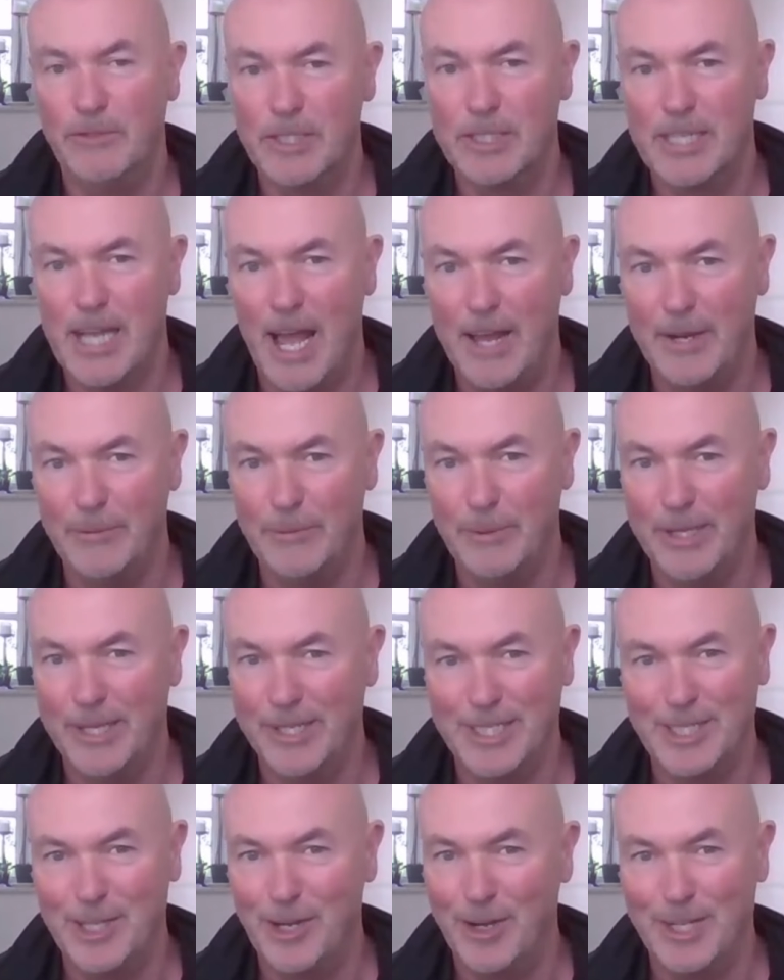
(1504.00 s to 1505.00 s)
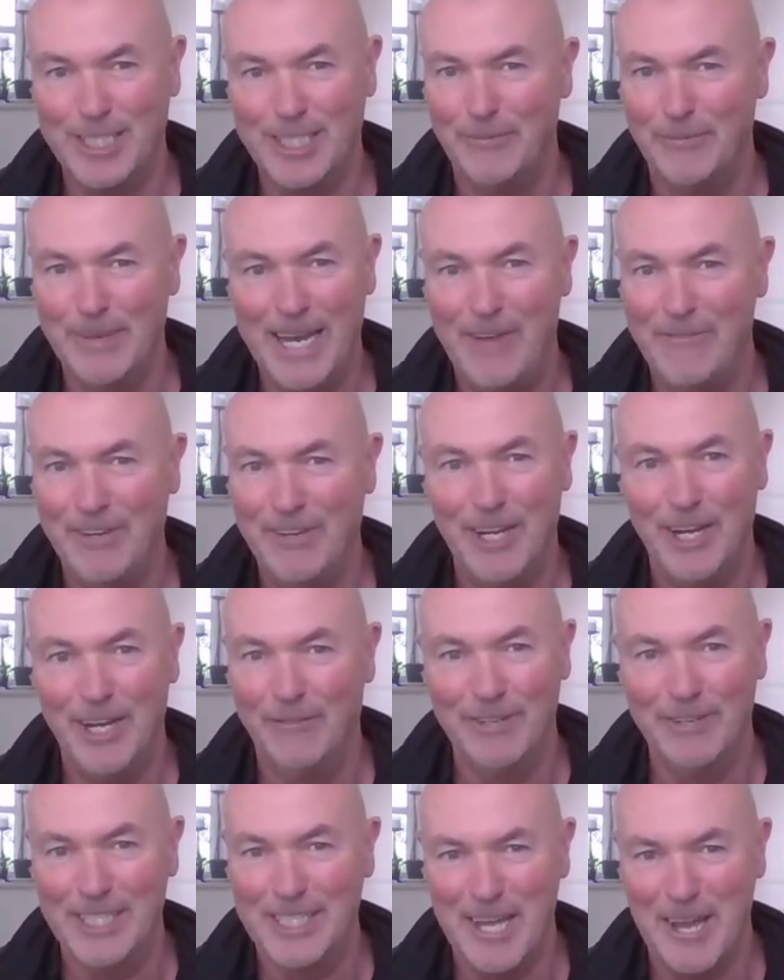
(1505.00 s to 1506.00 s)
just had. The slugs have been having a
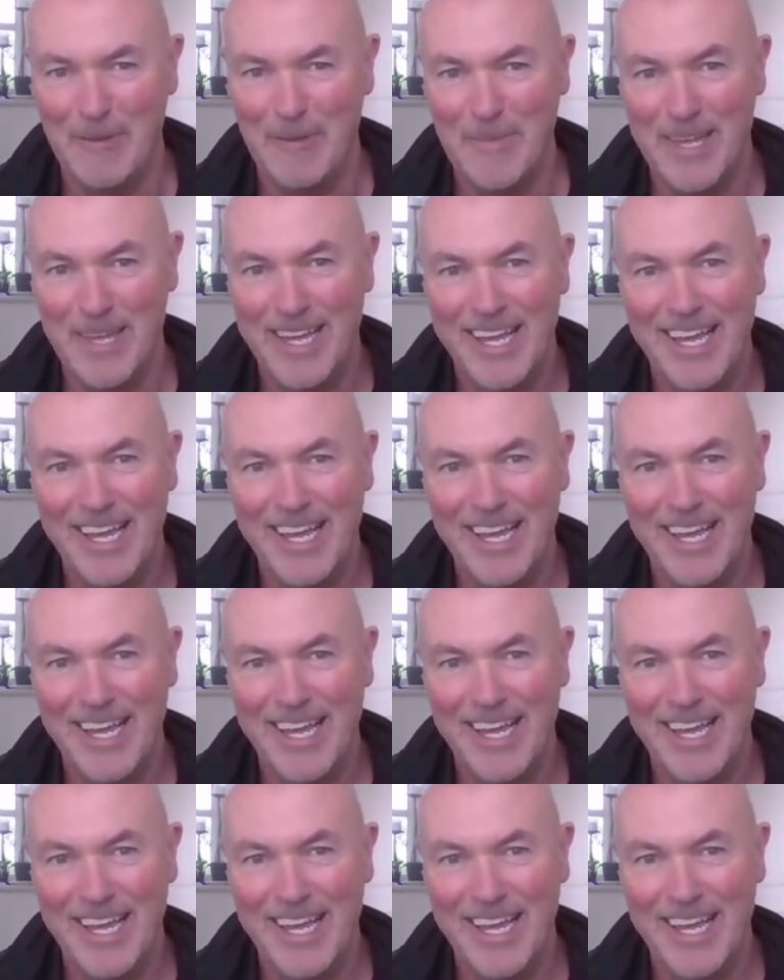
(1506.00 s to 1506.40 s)
lovely time.